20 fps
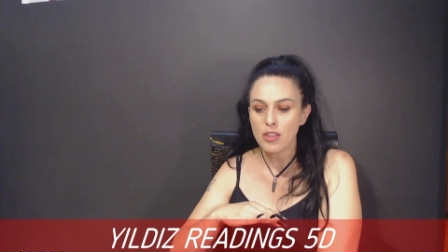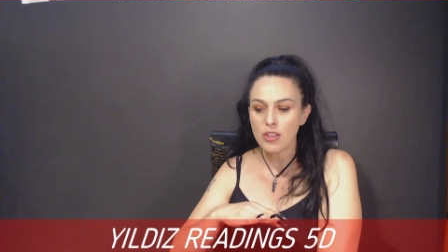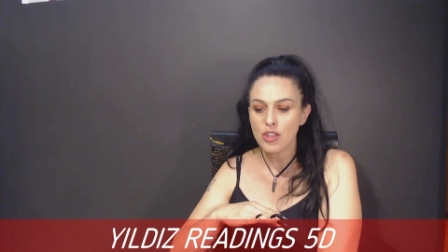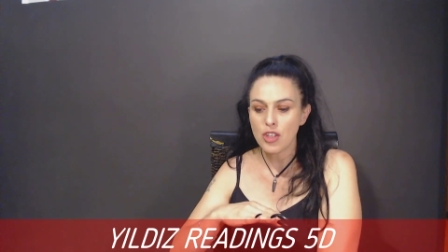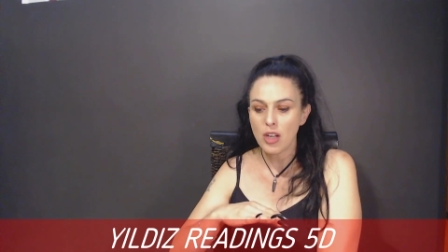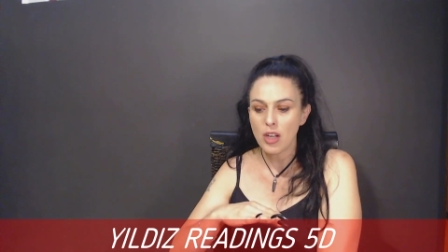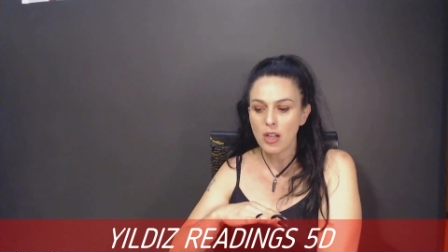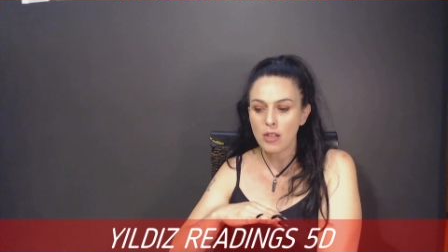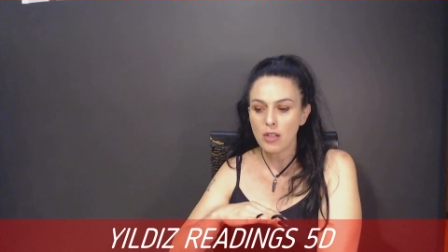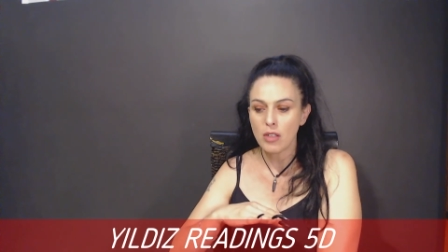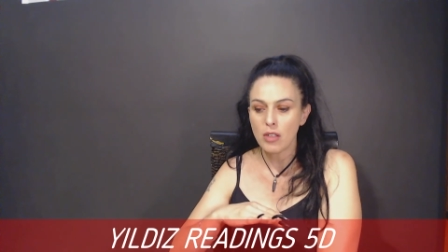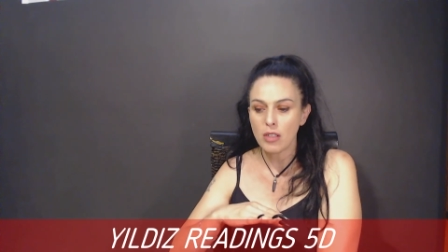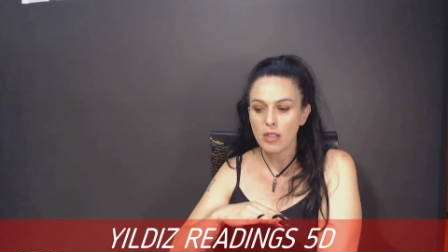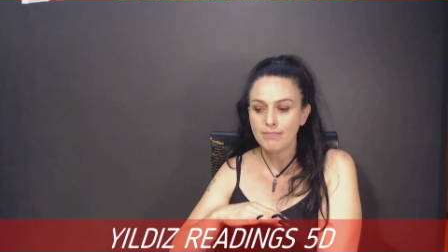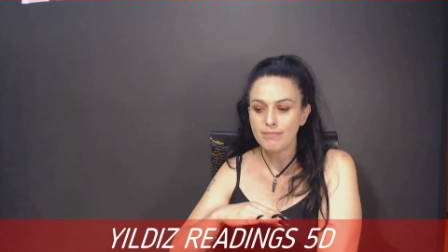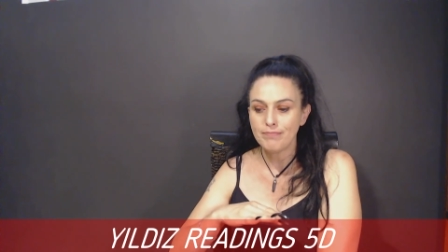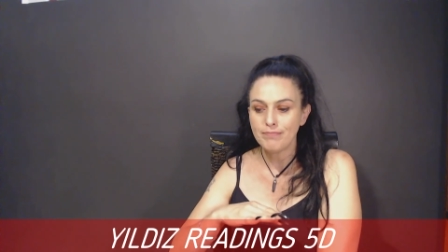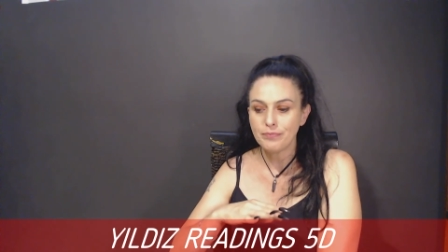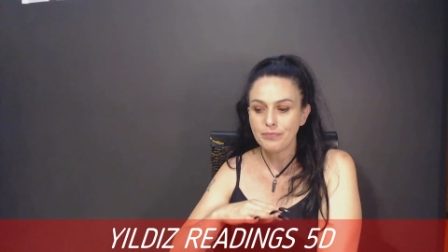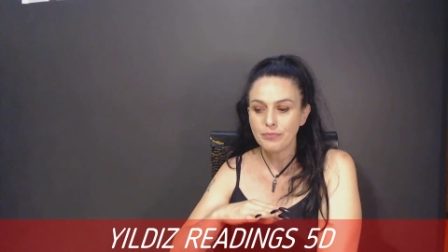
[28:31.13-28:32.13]
chakra.
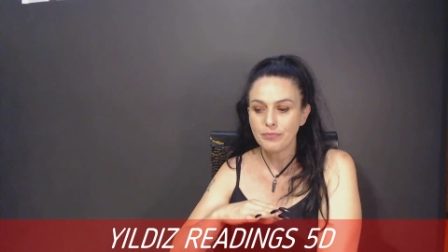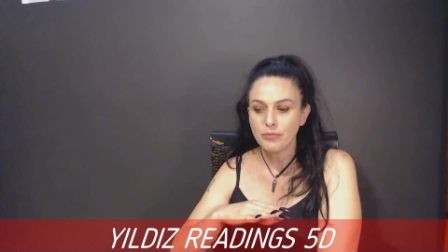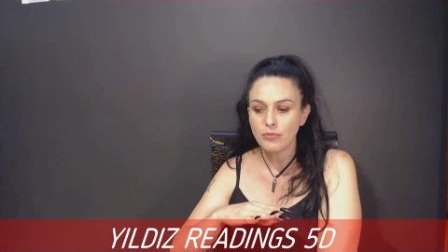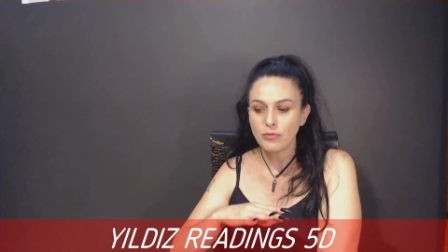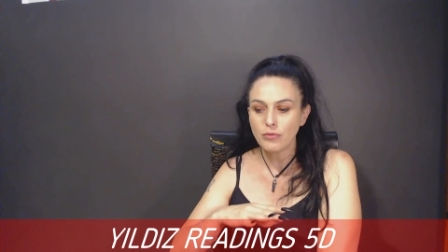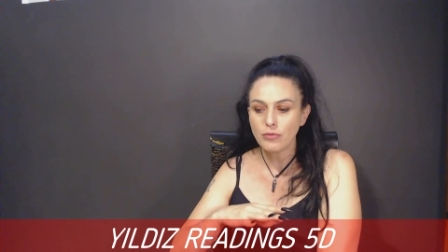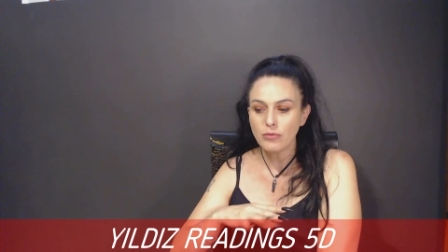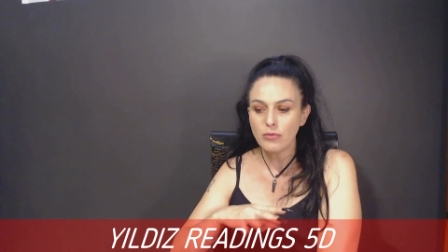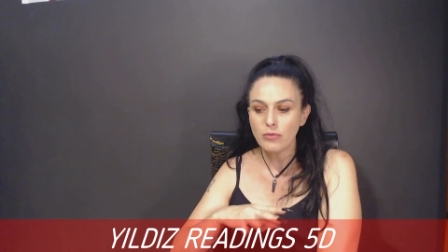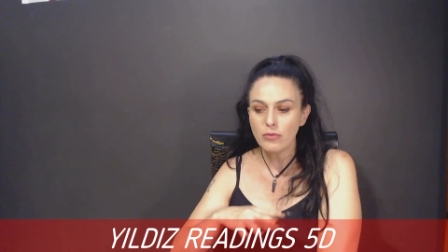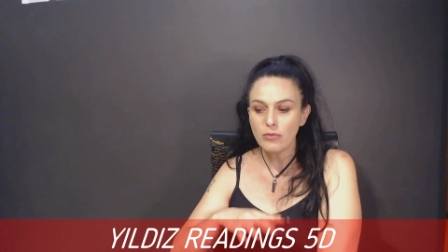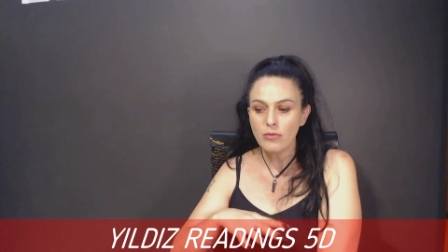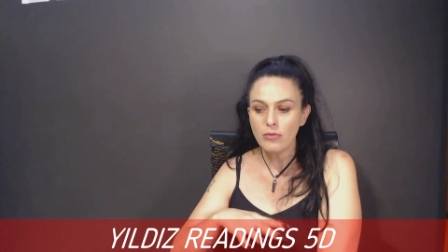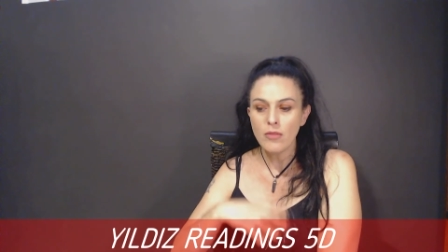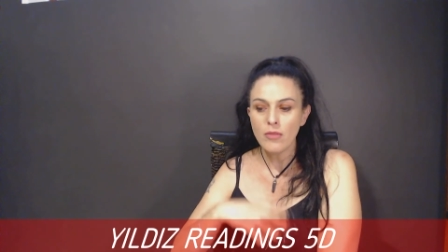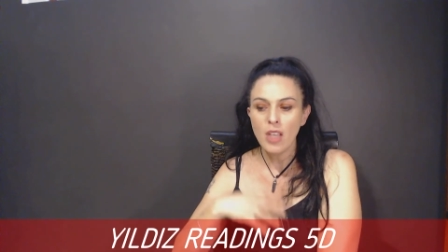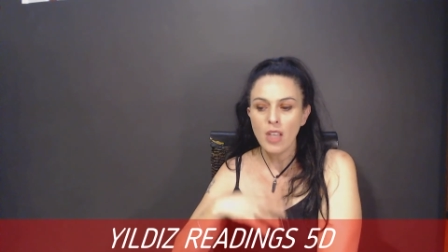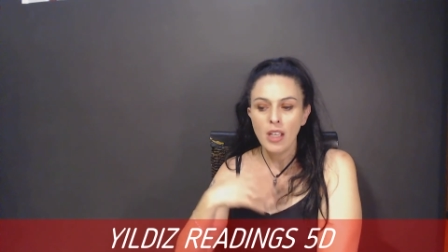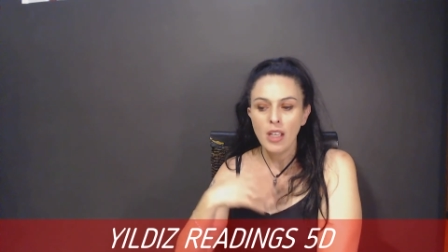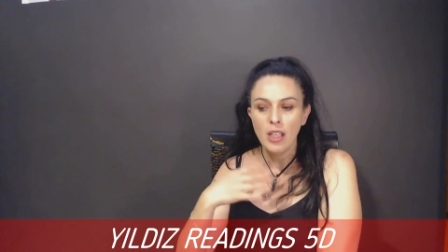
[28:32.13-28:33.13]

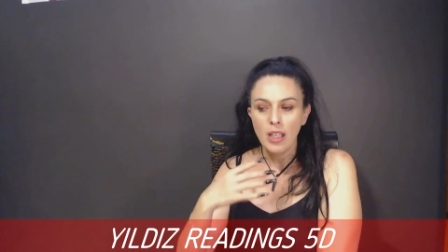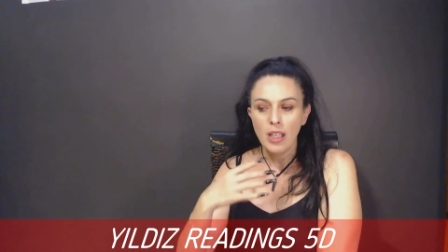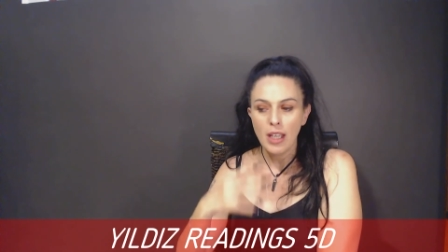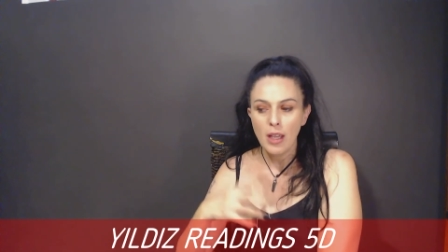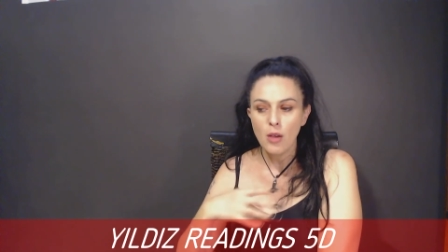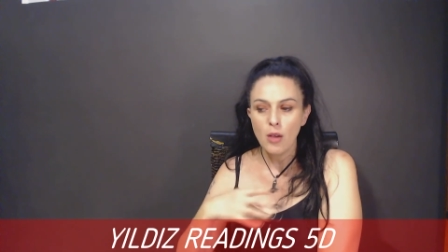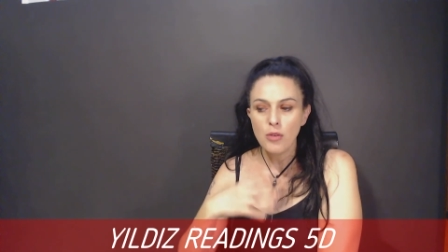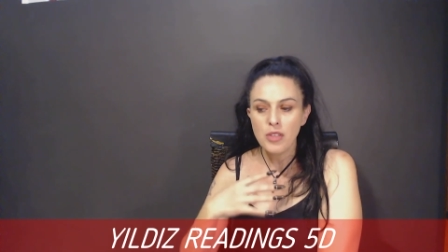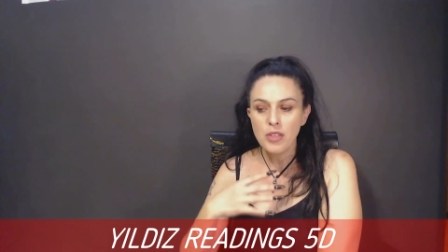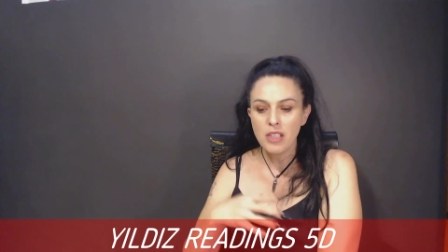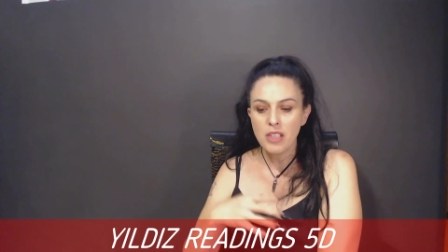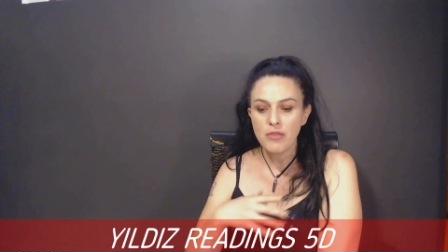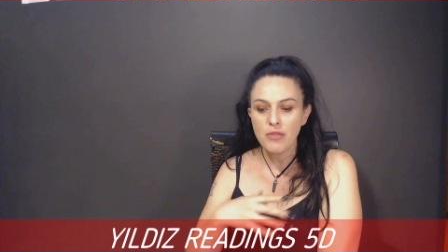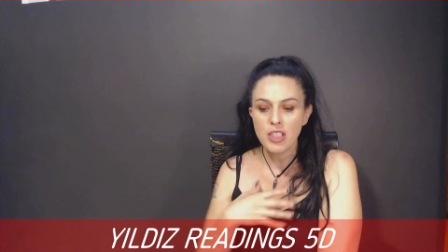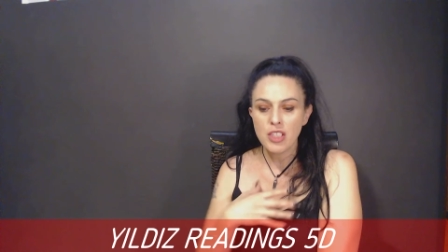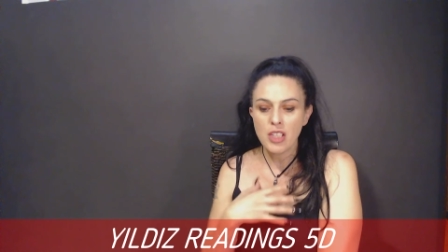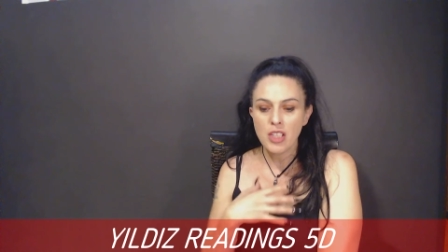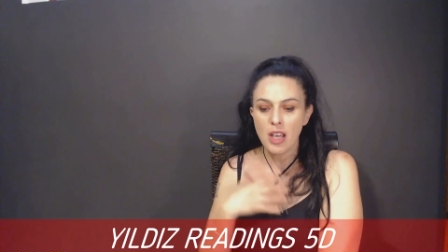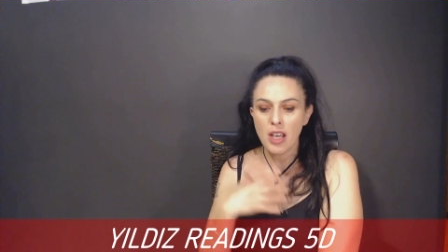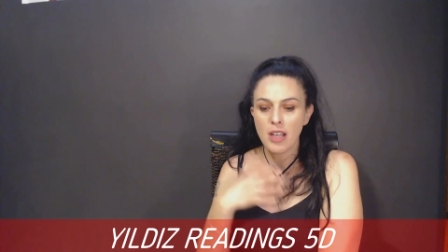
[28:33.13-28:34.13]
Healthy give and
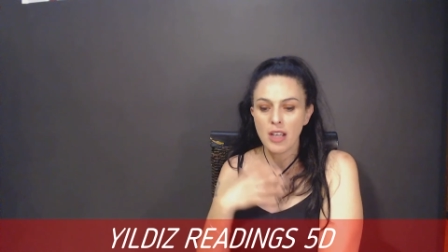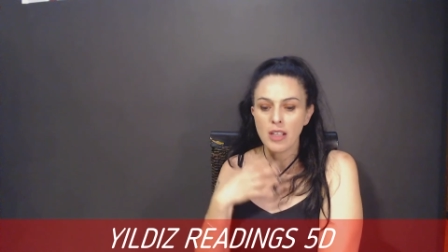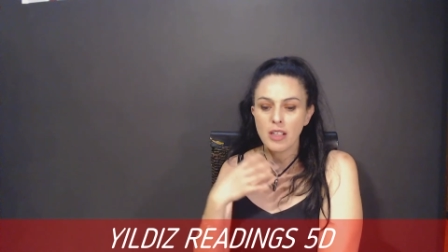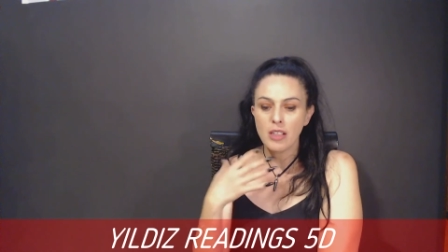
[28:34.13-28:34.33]
take.